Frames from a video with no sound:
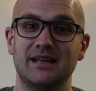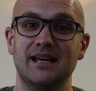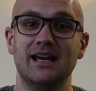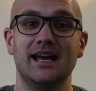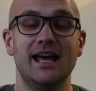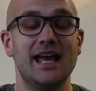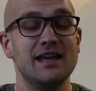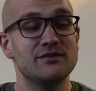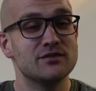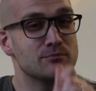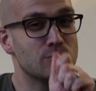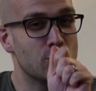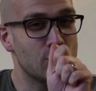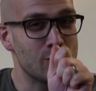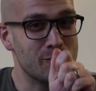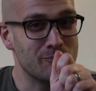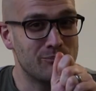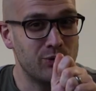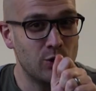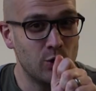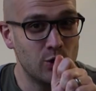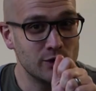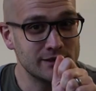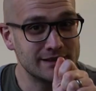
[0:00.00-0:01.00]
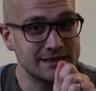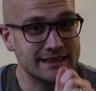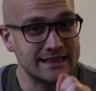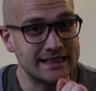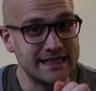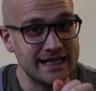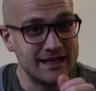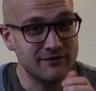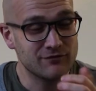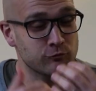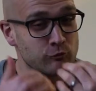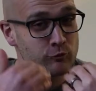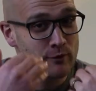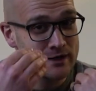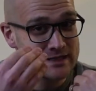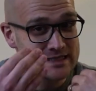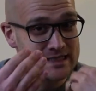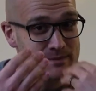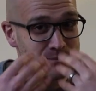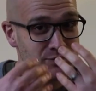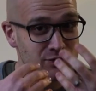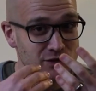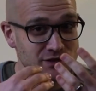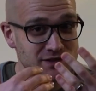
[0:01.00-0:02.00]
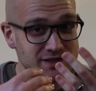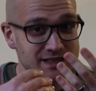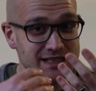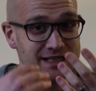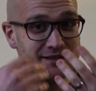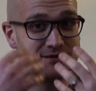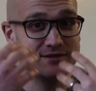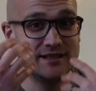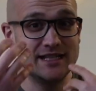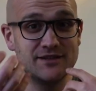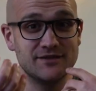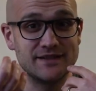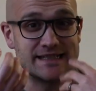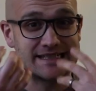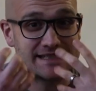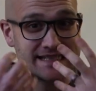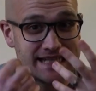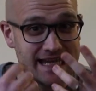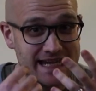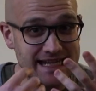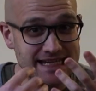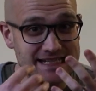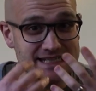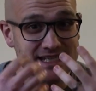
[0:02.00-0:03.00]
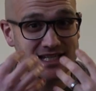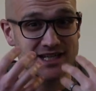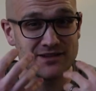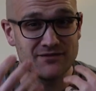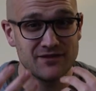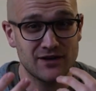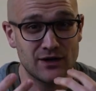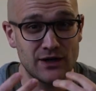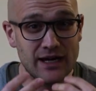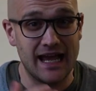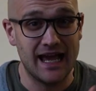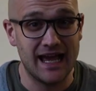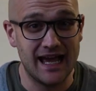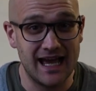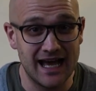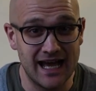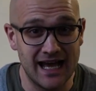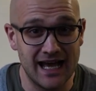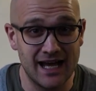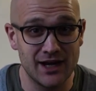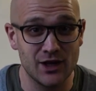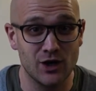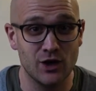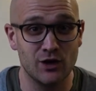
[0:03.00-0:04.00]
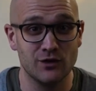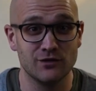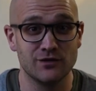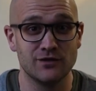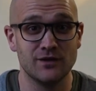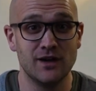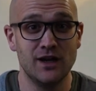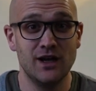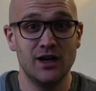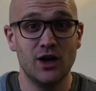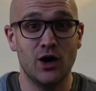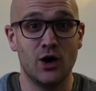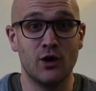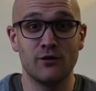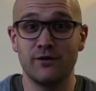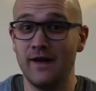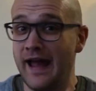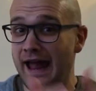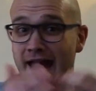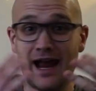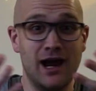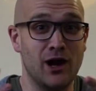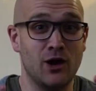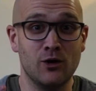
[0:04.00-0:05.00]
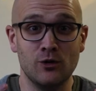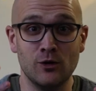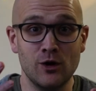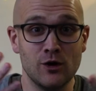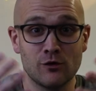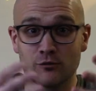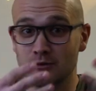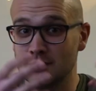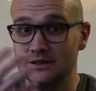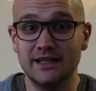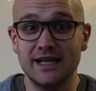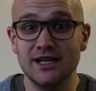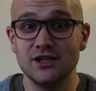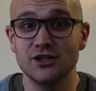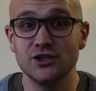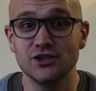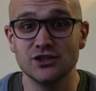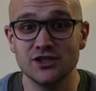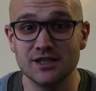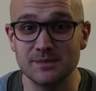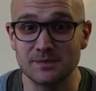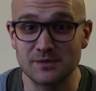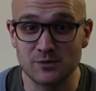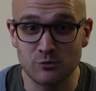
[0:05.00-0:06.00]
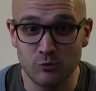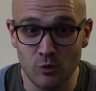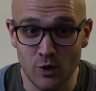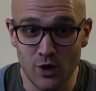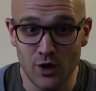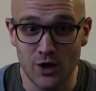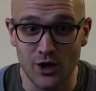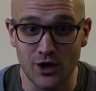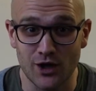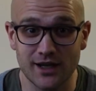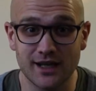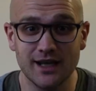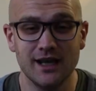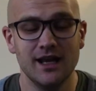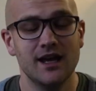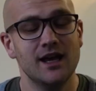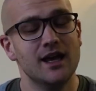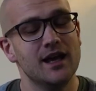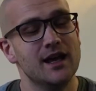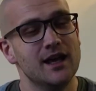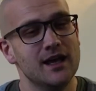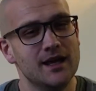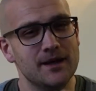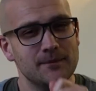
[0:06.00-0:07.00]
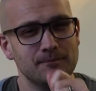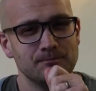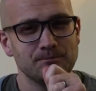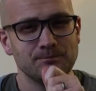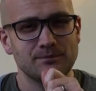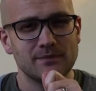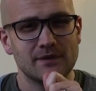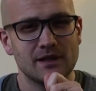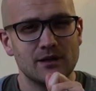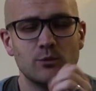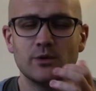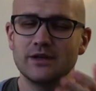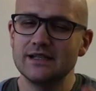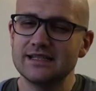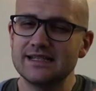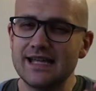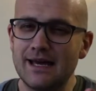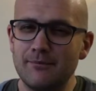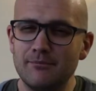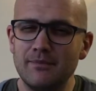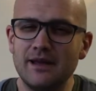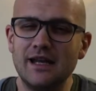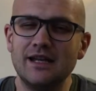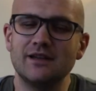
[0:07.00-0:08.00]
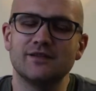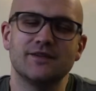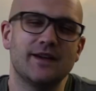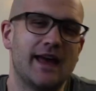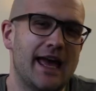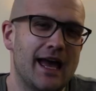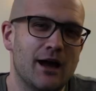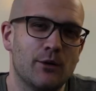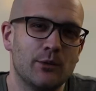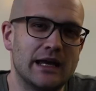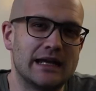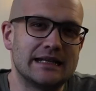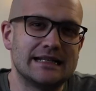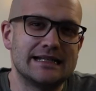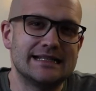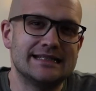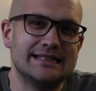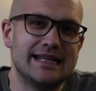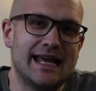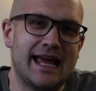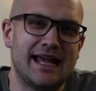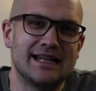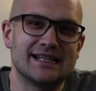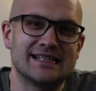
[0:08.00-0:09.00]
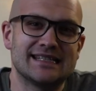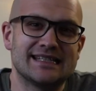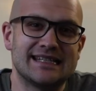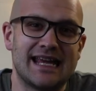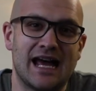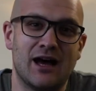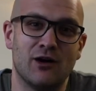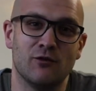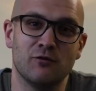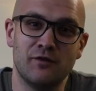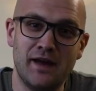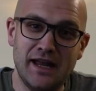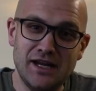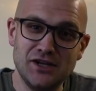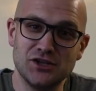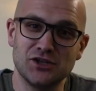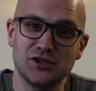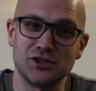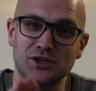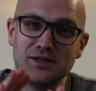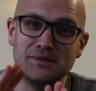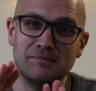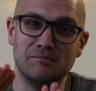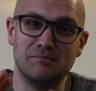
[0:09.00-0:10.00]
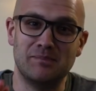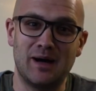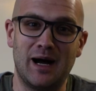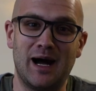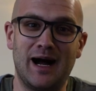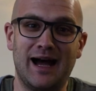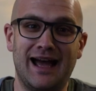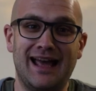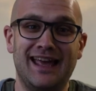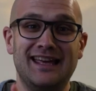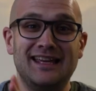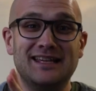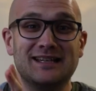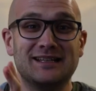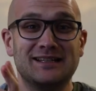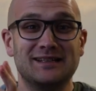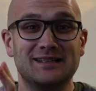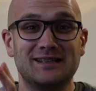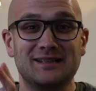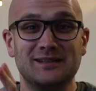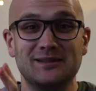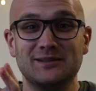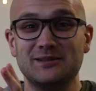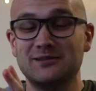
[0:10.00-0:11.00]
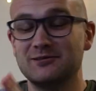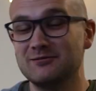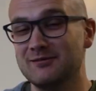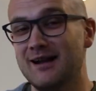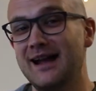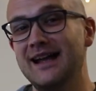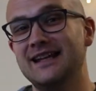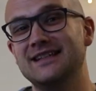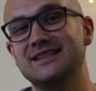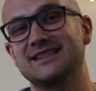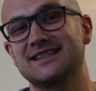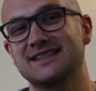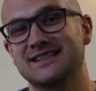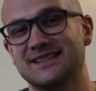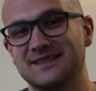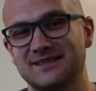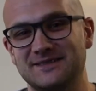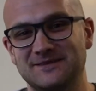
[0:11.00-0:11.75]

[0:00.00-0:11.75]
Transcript: Even more importantly, if reciprocity of give and take is at the very heart of how relationships work, what does that mean for how we understand salvation by grace?